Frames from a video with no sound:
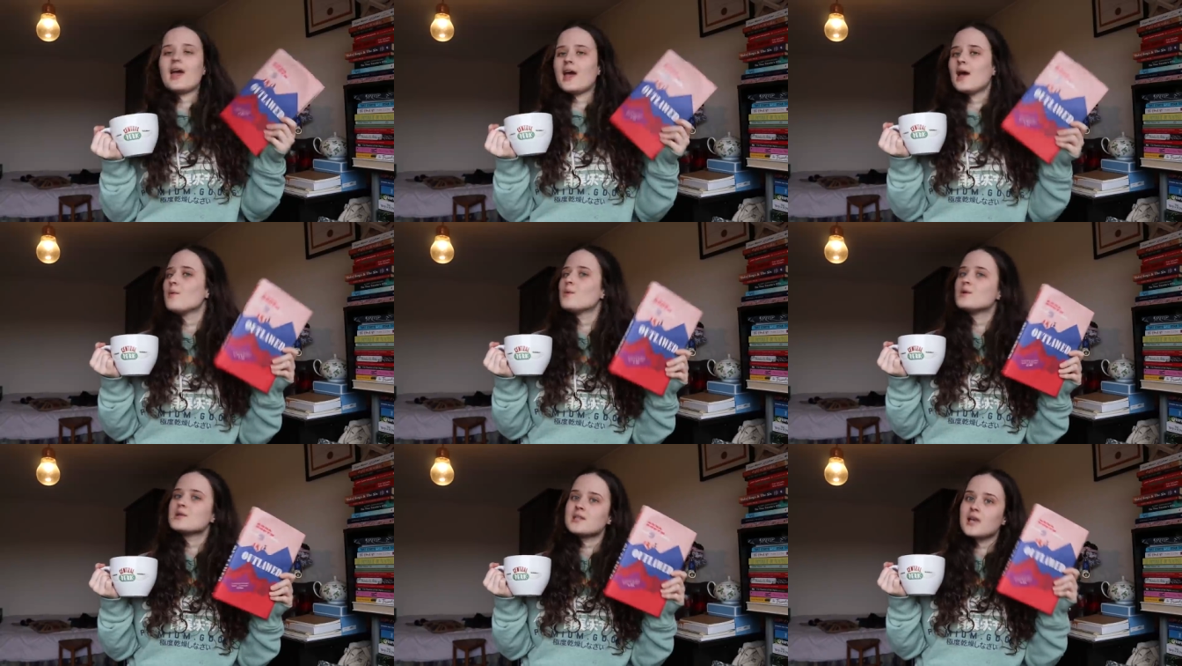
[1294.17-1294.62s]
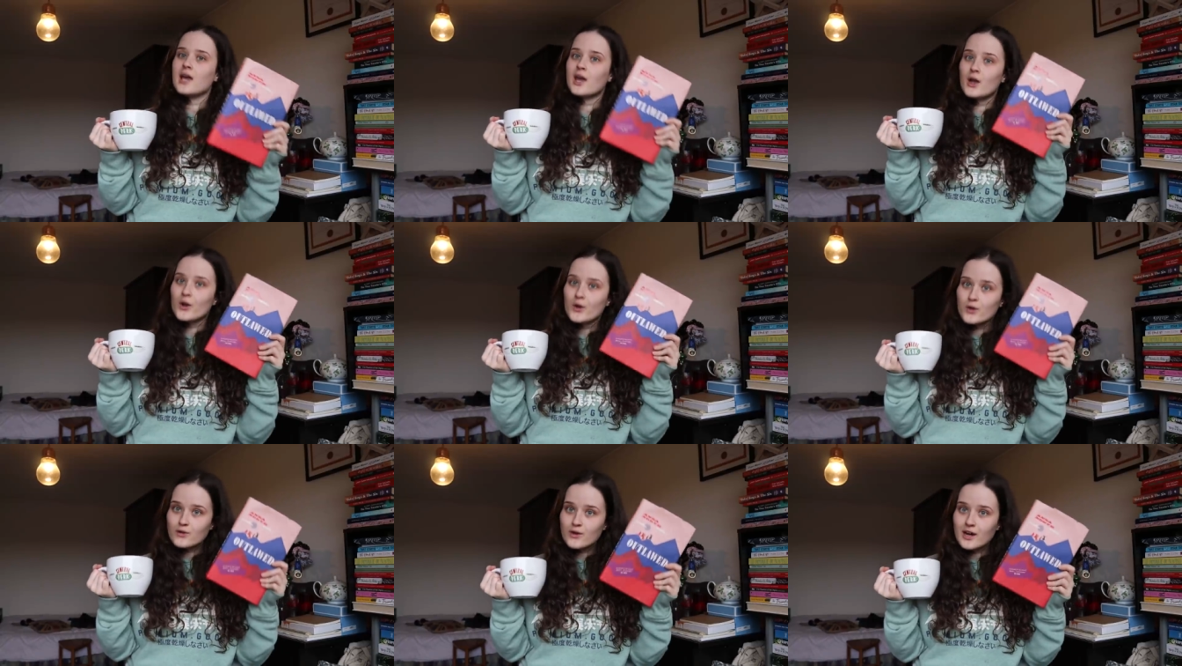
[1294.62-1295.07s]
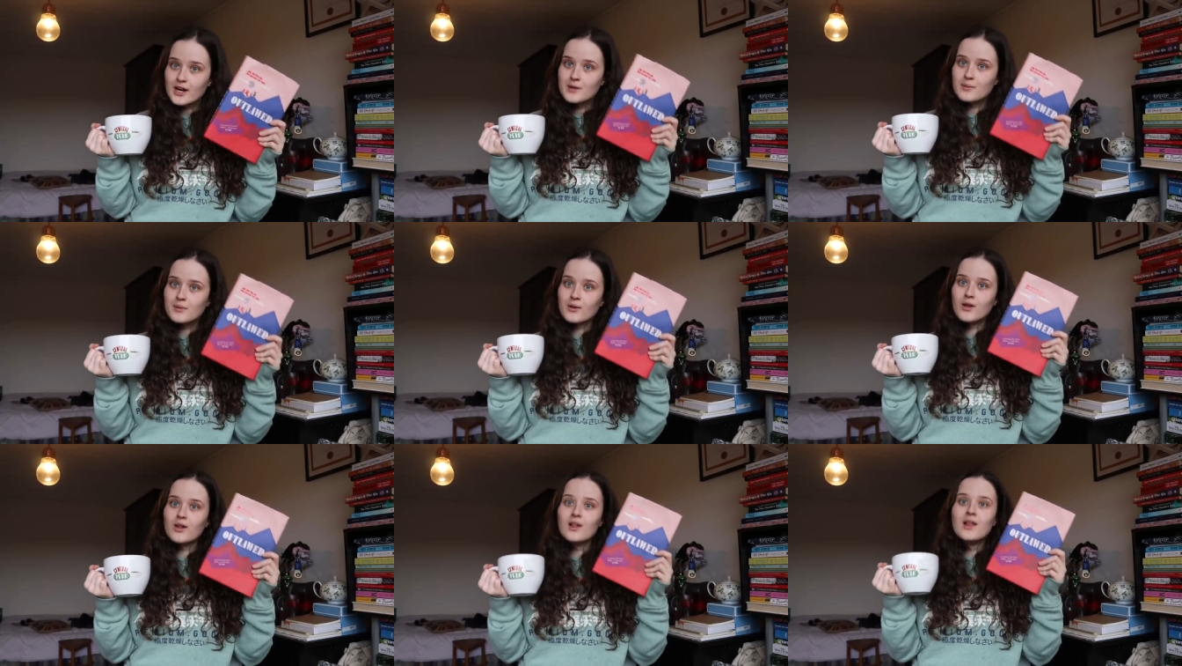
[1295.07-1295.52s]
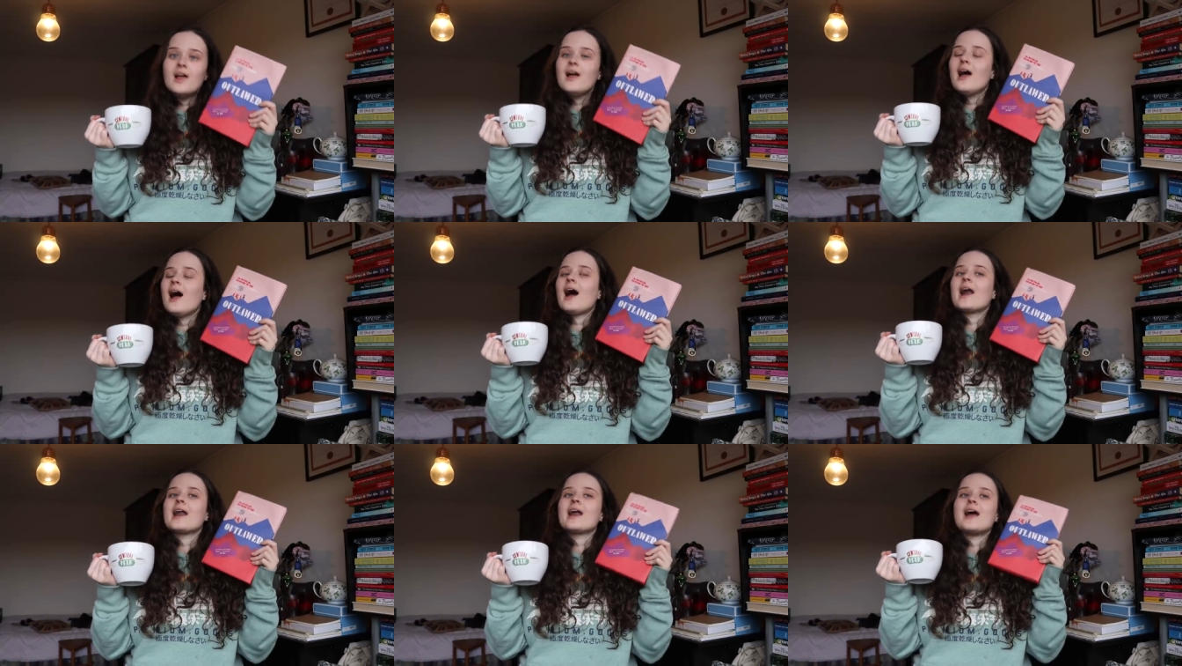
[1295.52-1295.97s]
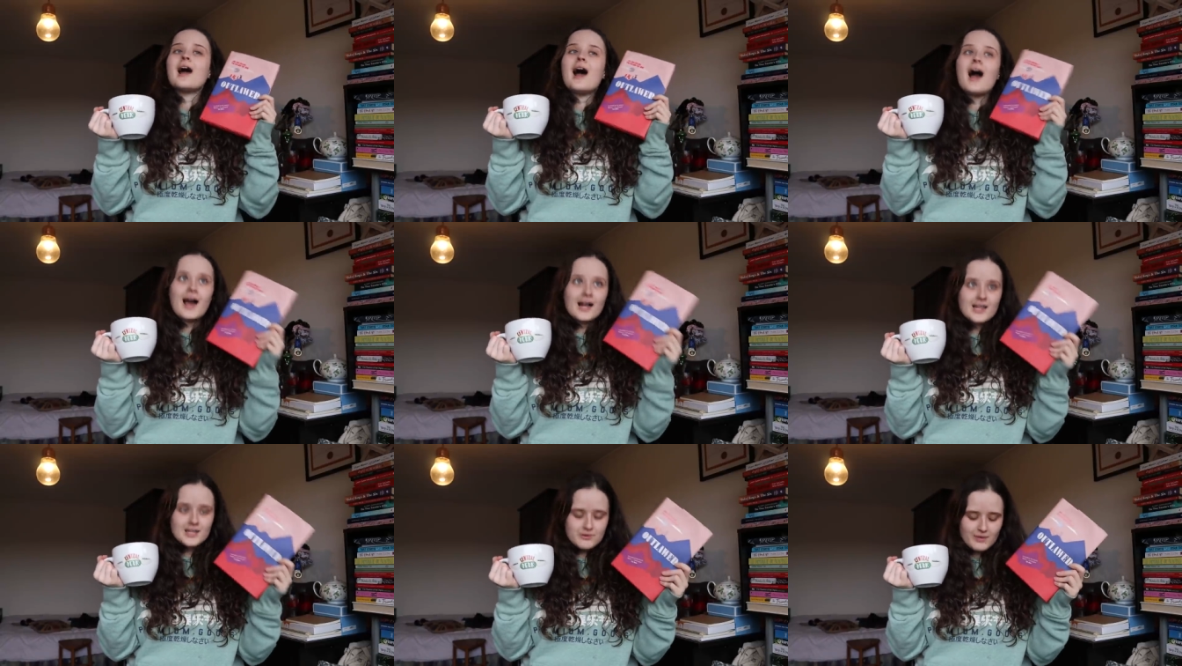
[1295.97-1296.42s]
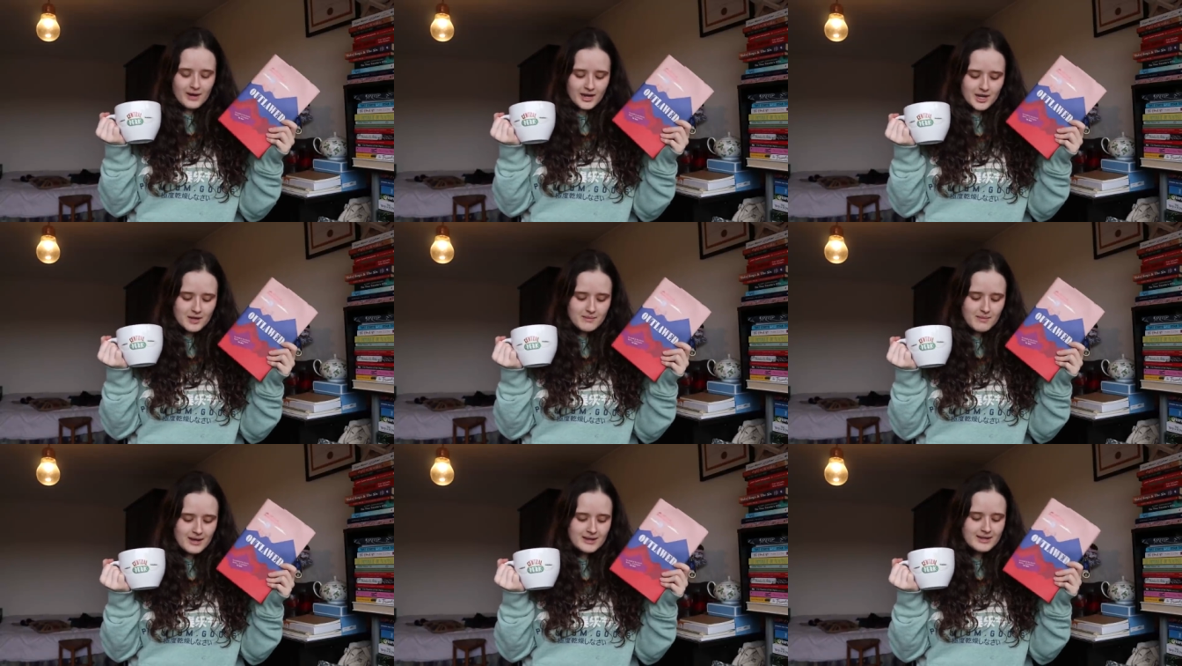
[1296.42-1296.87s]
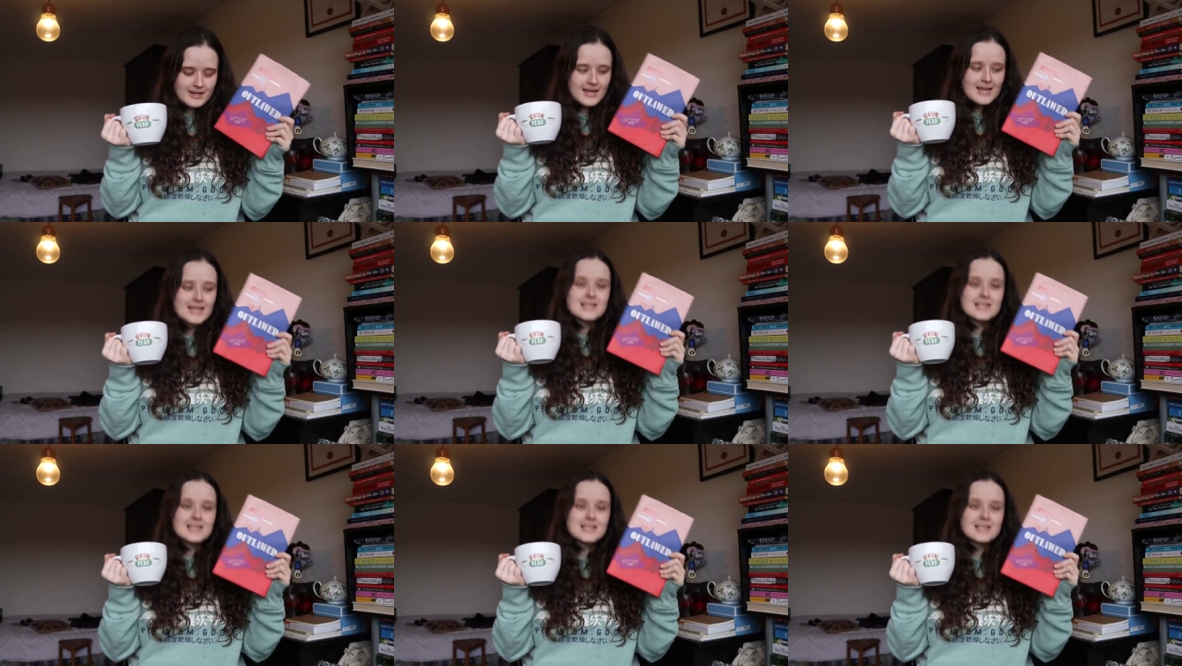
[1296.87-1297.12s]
It was incredible and I highly recommend it,